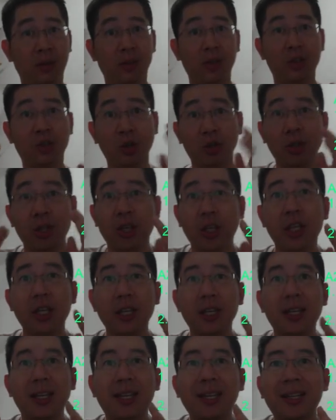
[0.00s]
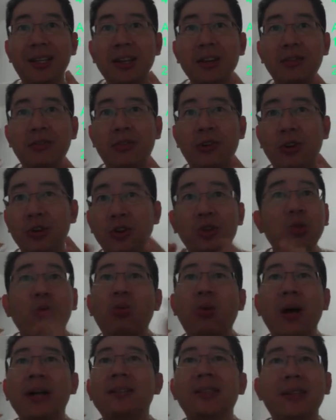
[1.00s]
you're hitting for
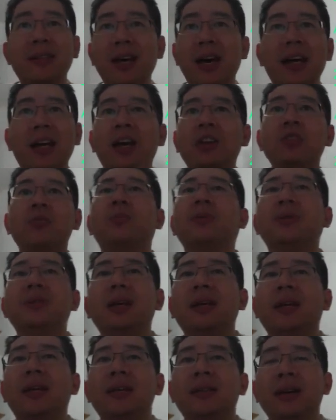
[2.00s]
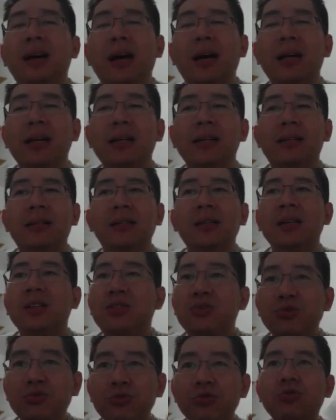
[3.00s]
twice as hard, 100% as hard.
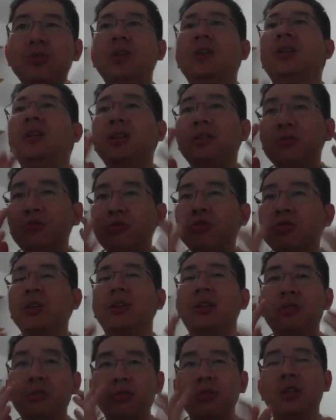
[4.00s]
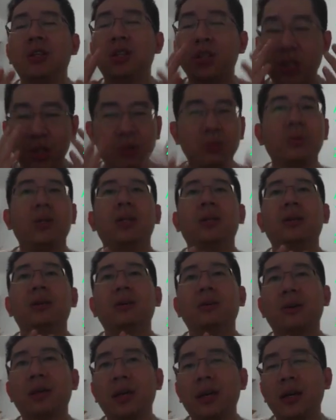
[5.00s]
It's really, really, really sweet.
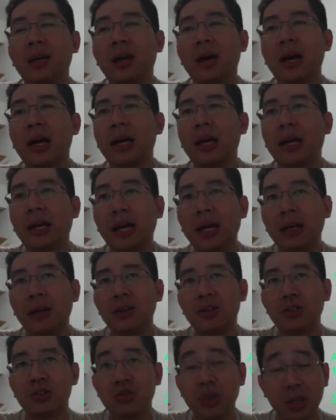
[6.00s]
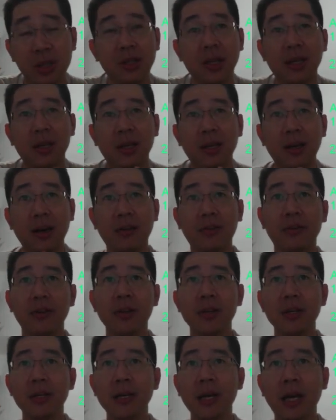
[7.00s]
Okay, I cannot stress that enough.
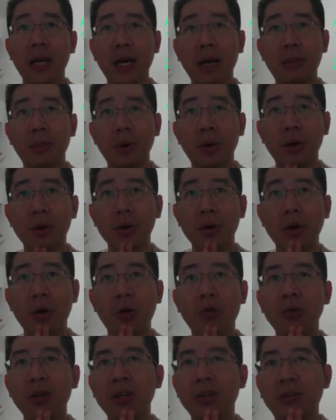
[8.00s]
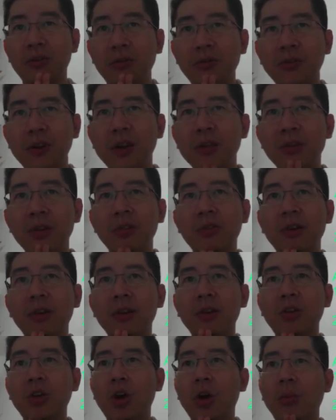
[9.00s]
Only the very, very
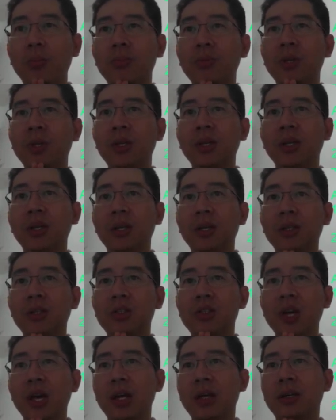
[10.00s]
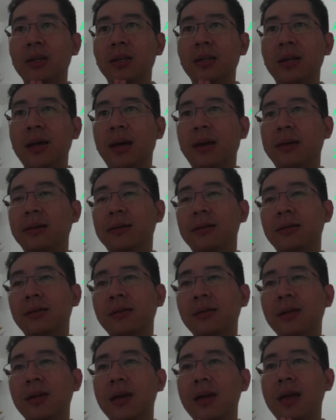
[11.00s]
top tier chainer attackers
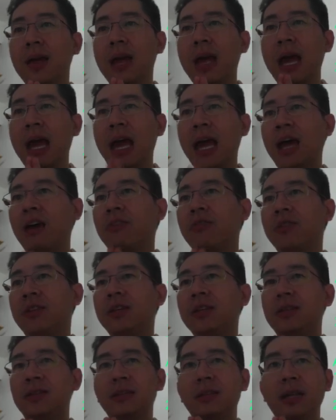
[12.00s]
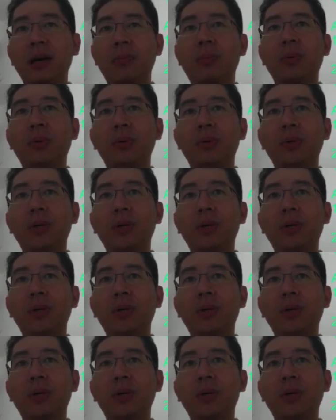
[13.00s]
have this double